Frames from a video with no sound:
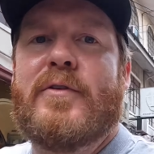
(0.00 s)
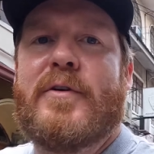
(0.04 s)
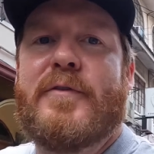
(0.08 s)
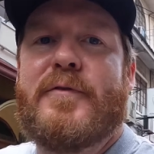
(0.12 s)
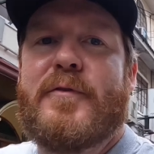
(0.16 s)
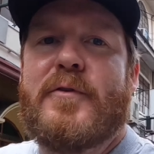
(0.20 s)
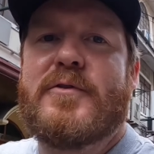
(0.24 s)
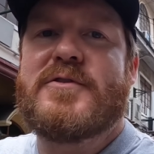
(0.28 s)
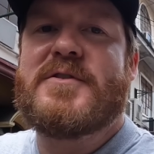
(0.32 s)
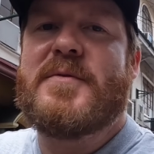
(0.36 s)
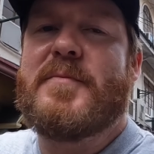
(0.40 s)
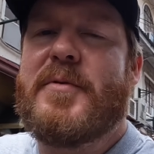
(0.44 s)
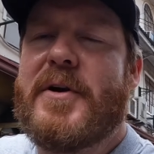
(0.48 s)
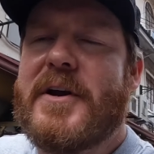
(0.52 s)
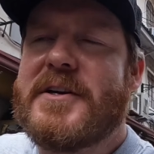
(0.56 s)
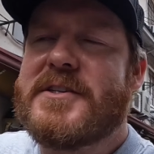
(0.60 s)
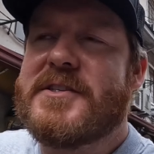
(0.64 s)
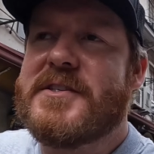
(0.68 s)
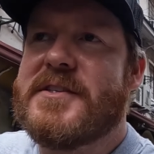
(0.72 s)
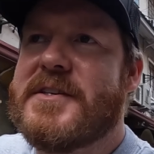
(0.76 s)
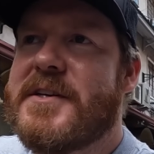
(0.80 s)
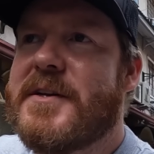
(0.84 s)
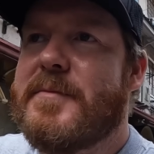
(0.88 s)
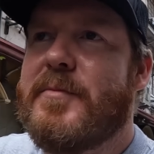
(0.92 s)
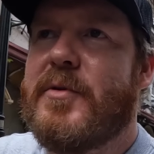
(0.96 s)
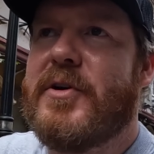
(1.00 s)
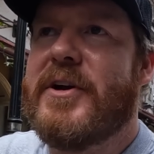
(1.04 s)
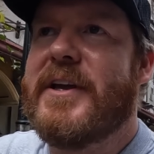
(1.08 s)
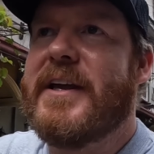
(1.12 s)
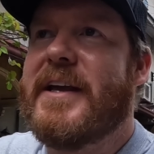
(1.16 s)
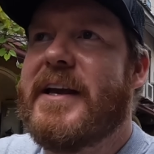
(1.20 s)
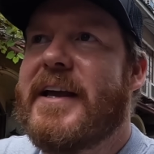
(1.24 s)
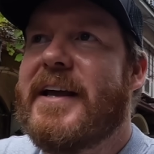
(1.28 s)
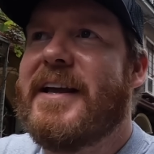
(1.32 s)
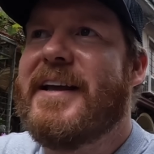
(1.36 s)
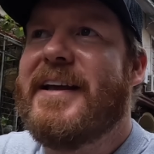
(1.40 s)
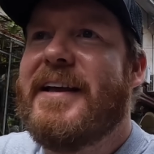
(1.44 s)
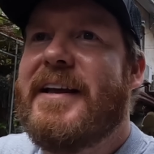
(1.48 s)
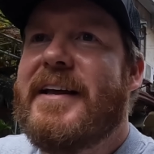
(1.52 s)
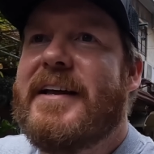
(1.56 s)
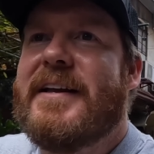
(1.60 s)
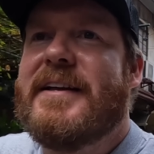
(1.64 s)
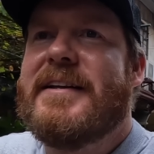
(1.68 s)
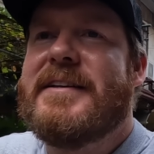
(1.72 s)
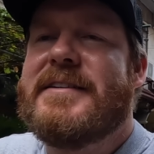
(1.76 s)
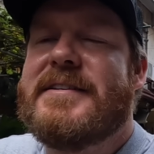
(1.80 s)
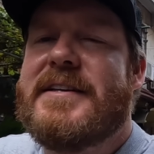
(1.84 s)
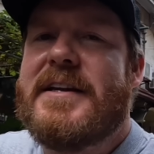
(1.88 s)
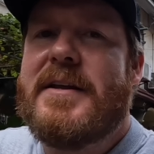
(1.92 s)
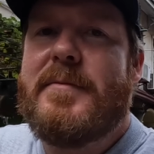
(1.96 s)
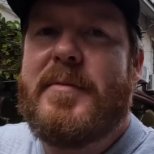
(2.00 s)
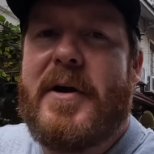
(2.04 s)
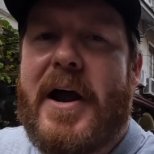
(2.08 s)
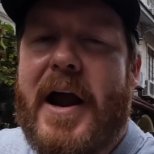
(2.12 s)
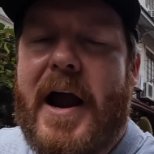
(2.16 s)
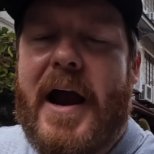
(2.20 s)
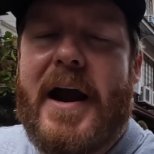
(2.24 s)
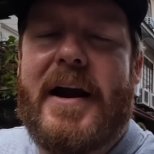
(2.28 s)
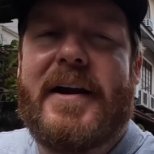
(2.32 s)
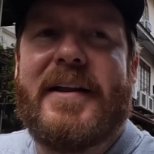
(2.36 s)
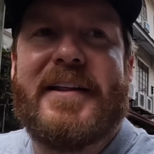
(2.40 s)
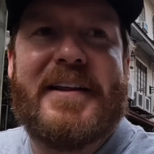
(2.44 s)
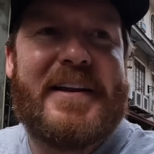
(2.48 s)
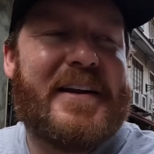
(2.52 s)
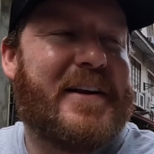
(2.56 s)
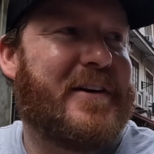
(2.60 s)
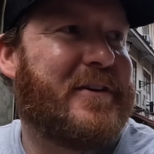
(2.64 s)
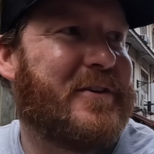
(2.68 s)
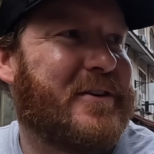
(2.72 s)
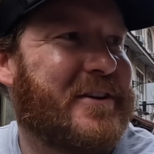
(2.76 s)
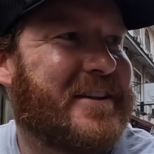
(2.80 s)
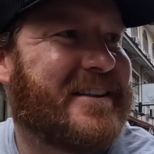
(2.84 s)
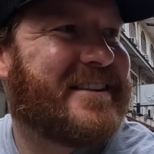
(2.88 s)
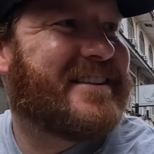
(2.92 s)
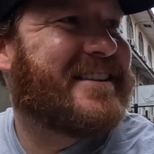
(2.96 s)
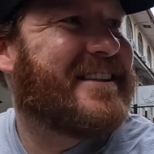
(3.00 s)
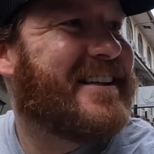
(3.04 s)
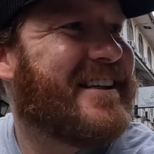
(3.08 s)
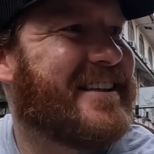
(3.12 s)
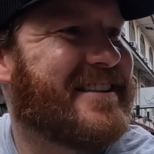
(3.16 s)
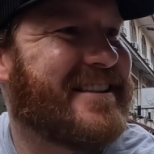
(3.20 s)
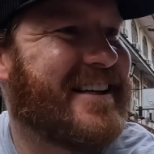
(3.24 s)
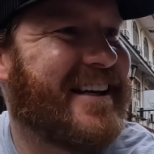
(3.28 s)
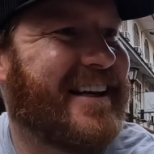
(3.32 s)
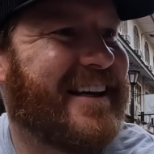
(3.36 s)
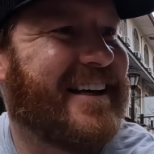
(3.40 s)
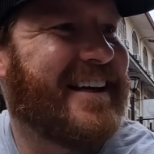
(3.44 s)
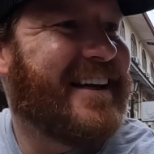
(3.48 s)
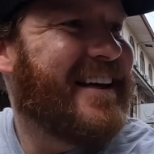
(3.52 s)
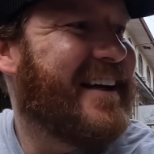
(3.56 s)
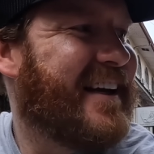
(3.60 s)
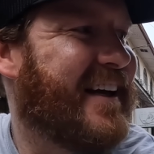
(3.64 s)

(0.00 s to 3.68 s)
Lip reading: First impressions of the bike, it's a little bit harder than it looks, isn't it?